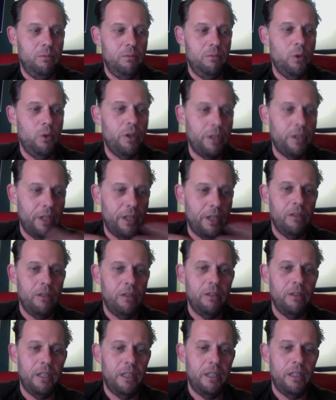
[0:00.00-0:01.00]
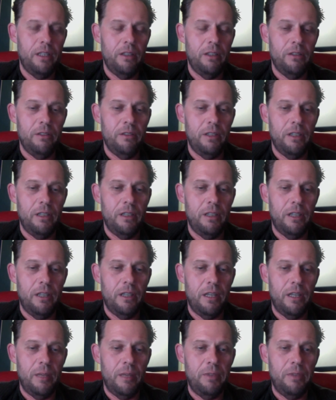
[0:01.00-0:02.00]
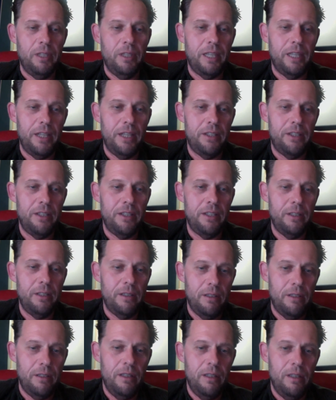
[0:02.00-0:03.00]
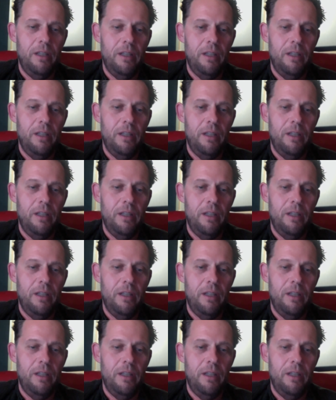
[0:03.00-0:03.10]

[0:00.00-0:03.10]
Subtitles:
working on a application,